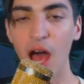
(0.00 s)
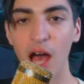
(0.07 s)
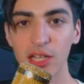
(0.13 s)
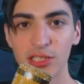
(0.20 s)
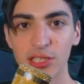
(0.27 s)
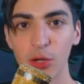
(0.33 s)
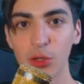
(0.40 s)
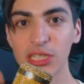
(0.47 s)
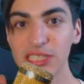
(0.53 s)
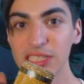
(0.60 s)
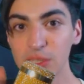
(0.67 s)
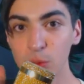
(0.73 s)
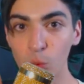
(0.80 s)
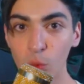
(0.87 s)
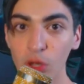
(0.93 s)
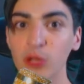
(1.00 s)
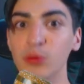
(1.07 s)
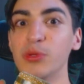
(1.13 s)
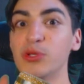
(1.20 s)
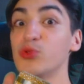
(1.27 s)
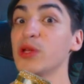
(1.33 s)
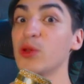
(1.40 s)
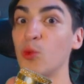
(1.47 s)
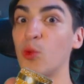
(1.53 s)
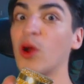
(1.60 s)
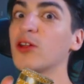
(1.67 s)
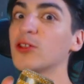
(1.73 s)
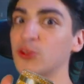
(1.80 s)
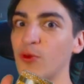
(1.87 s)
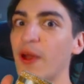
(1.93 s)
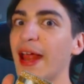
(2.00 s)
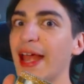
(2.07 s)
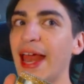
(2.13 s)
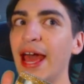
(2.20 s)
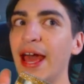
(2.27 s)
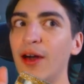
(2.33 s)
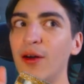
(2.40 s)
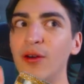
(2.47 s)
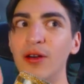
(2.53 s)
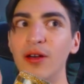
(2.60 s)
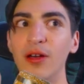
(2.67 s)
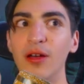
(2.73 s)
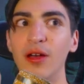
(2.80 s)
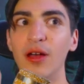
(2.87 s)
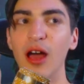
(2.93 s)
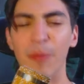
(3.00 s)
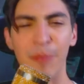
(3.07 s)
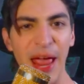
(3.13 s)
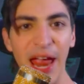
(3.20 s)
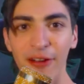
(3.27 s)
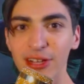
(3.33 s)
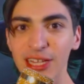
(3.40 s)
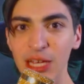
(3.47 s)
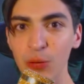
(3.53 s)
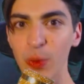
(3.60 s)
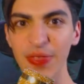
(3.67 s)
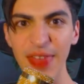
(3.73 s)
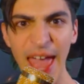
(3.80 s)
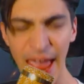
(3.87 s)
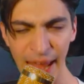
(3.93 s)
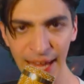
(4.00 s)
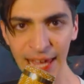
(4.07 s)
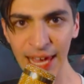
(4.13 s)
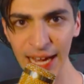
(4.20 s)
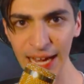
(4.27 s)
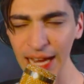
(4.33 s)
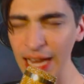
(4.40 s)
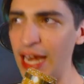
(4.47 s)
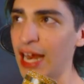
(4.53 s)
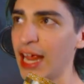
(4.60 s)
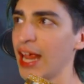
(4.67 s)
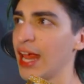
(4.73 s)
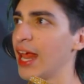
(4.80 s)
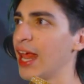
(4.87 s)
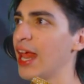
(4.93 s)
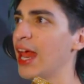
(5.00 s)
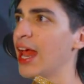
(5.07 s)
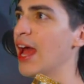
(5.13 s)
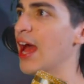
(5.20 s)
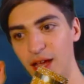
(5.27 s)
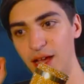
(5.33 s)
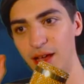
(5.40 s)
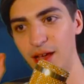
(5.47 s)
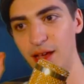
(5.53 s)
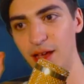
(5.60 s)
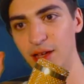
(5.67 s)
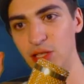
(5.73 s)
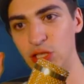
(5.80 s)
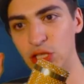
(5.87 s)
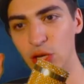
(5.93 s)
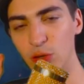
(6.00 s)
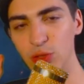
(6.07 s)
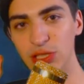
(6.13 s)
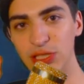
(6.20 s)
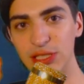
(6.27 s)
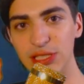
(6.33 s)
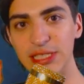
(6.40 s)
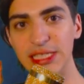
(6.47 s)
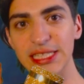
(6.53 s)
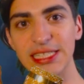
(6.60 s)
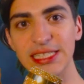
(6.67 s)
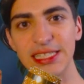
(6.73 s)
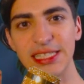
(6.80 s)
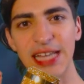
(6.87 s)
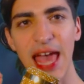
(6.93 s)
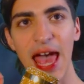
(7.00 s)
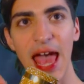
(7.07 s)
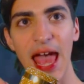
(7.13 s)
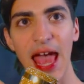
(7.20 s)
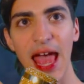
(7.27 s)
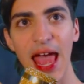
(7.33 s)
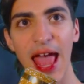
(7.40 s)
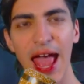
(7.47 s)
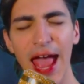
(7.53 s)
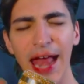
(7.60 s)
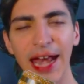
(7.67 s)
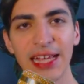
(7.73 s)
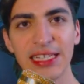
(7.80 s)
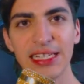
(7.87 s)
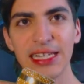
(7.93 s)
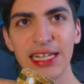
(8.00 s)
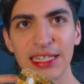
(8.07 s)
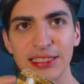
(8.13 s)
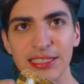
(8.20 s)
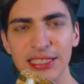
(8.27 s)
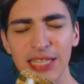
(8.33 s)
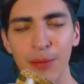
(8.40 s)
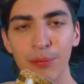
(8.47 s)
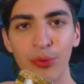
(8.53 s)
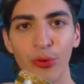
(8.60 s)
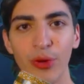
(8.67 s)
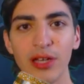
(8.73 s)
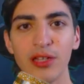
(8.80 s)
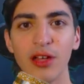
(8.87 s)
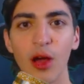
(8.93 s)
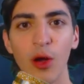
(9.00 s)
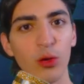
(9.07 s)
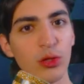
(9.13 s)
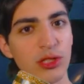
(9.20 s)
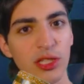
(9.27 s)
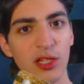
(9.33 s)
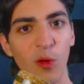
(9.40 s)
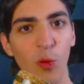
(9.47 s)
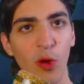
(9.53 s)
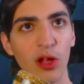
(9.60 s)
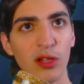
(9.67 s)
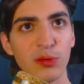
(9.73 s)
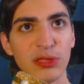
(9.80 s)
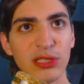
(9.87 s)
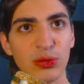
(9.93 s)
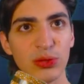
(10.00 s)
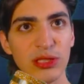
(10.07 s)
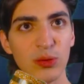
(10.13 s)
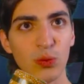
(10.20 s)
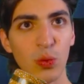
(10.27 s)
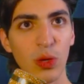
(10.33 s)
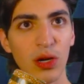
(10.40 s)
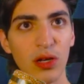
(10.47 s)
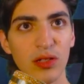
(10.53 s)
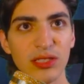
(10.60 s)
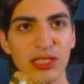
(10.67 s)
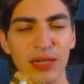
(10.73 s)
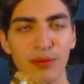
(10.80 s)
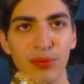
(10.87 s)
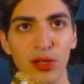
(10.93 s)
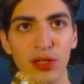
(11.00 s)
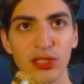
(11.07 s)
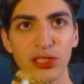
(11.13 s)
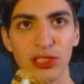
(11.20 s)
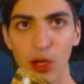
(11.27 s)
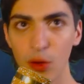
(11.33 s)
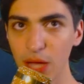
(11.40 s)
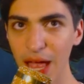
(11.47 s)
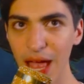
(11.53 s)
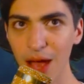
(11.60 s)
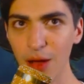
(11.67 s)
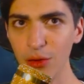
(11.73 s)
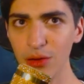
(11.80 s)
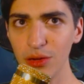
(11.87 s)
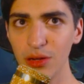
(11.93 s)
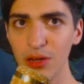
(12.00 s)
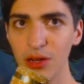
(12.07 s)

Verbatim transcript: Ahsoka's in the world between worlds right now. Apparently with Anakin? So, did Anakin at some point go to the world between worlds and pull Ahsoka out?